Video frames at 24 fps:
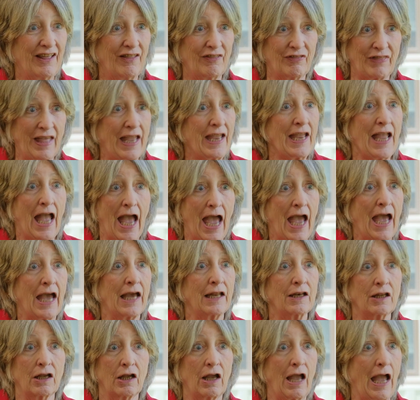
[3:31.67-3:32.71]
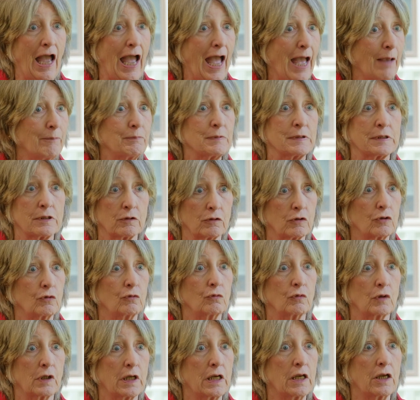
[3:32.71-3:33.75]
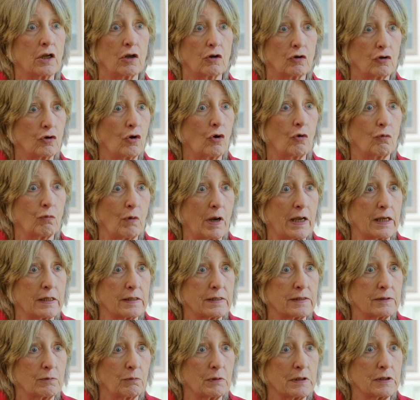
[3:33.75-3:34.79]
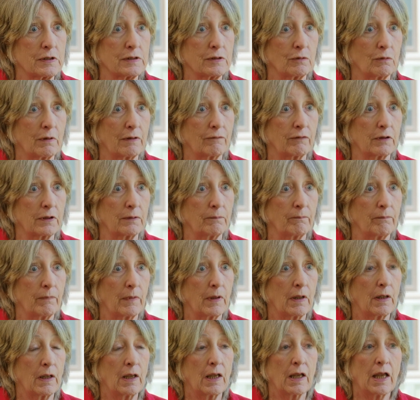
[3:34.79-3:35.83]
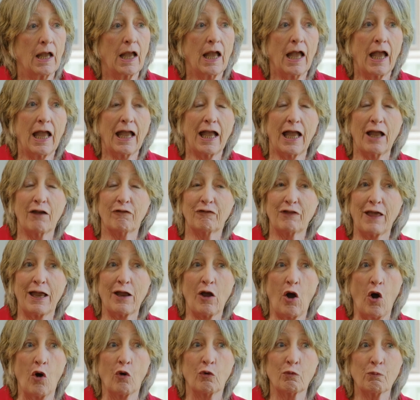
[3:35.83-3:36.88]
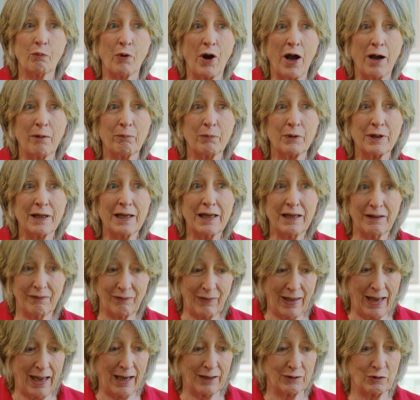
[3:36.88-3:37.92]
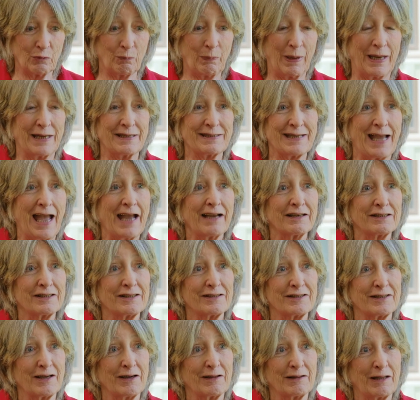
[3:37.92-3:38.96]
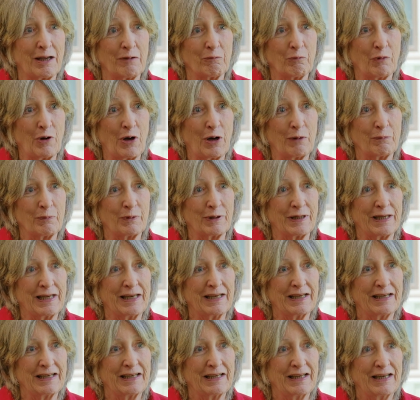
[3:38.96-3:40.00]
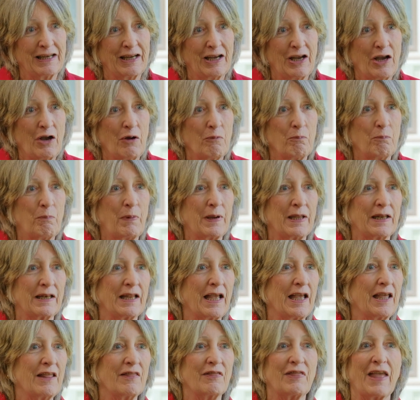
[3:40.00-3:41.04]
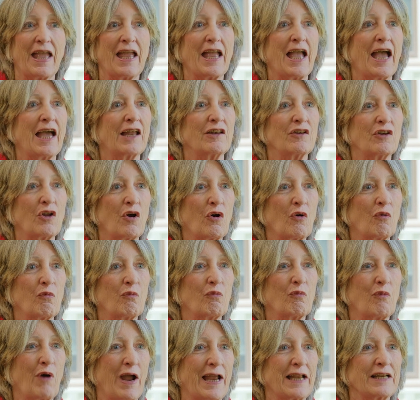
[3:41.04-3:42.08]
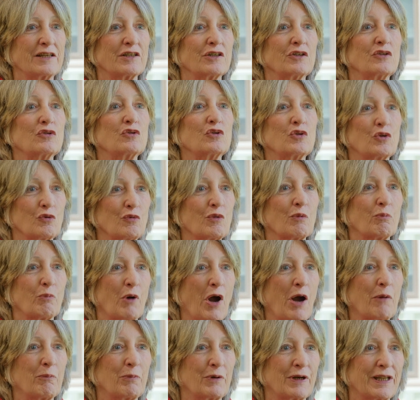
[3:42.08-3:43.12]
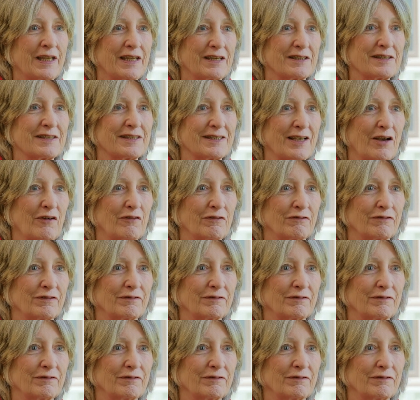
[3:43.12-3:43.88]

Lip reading: They had absolutely no rights whatsoever. If they owned property, they had to pay taxes on that property, but they had no right to the property itself.